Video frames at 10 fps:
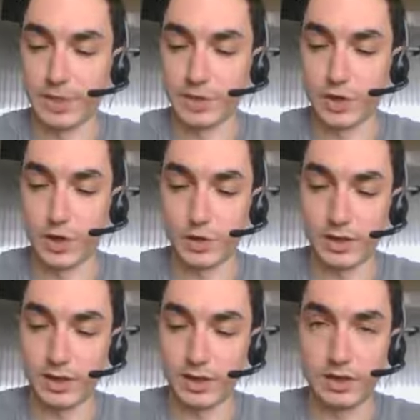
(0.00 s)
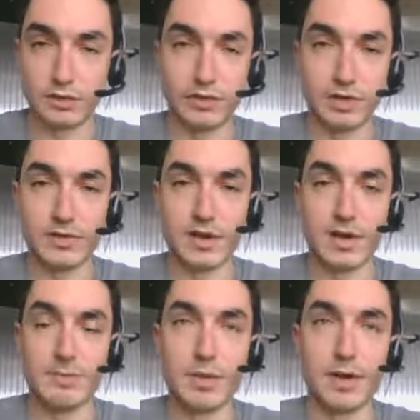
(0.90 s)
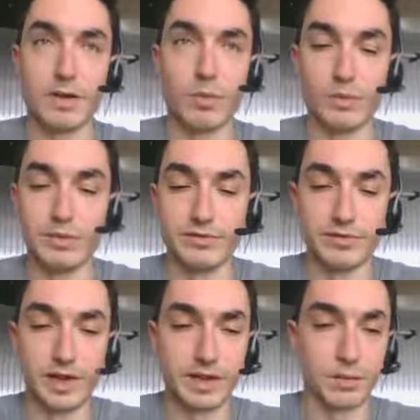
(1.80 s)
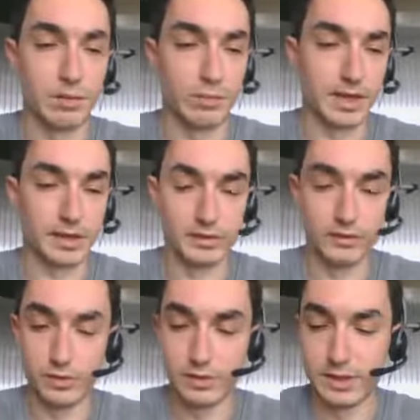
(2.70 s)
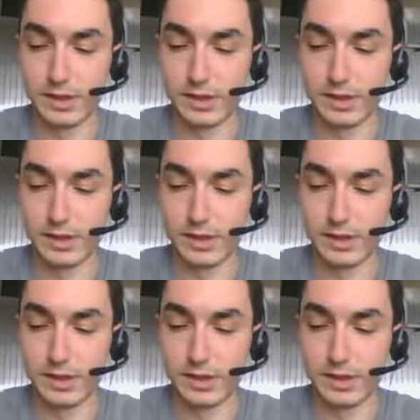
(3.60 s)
So just a bit about what we've done and what we're planning to do.